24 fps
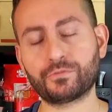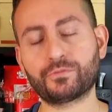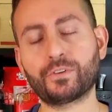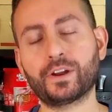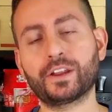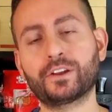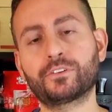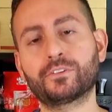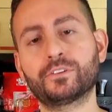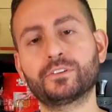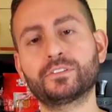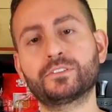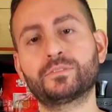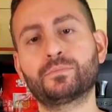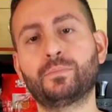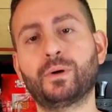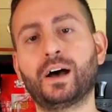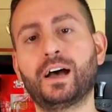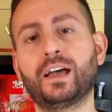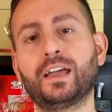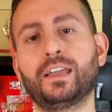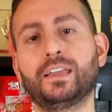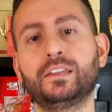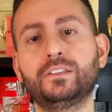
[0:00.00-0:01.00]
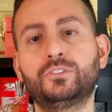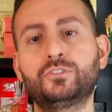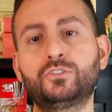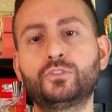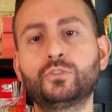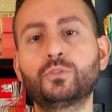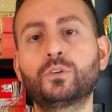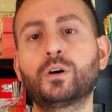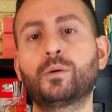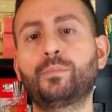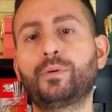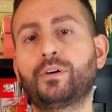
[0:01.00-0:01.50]
fragrance by
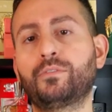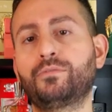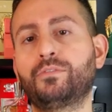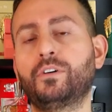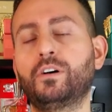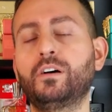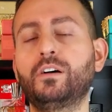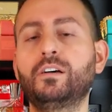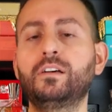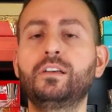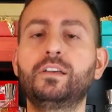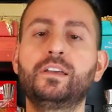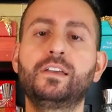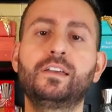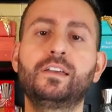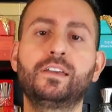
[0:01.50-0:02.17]
TSVGA Parfum.